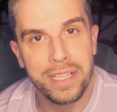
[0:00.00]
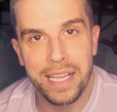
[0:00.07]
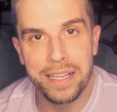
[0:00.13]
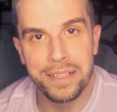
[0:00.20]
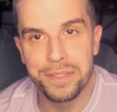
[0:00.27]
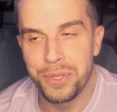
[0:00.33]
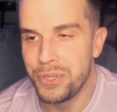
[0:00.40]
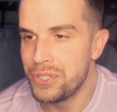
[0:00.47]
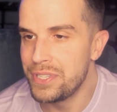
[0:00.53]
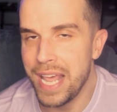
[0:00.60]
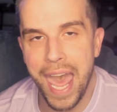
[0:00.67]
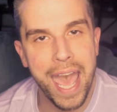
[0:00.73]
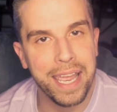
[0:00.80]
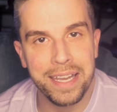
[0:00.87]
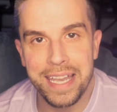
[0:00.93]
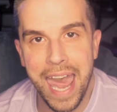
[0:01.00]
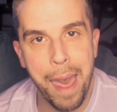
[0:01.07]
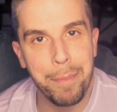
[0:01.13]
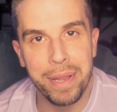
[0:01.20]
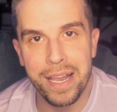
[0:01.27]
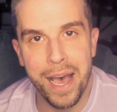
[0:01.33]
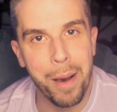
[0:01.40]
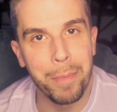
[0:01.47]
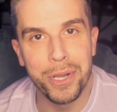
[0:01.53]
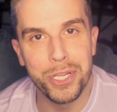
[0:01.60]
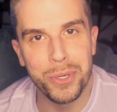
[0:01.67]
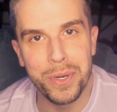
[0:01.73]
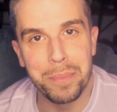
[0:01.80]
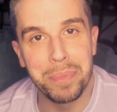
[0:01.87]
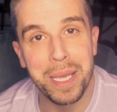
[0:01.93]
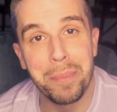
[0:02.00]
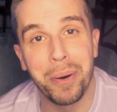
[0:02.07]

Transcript: then dag nabbit, I'm gonna do it.